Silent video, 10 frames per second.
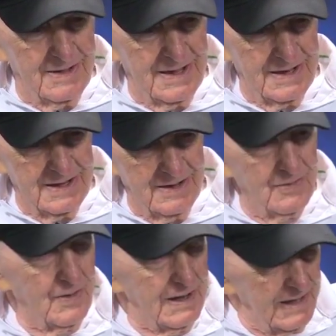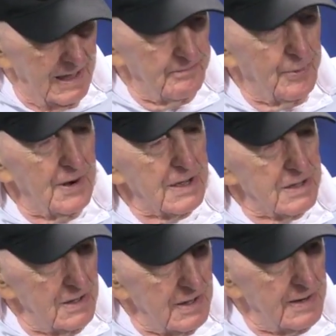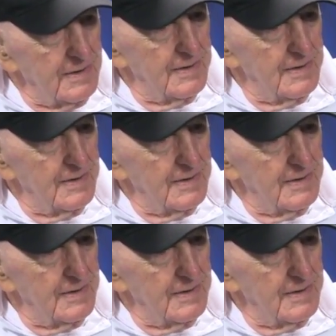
and we've done pretty good.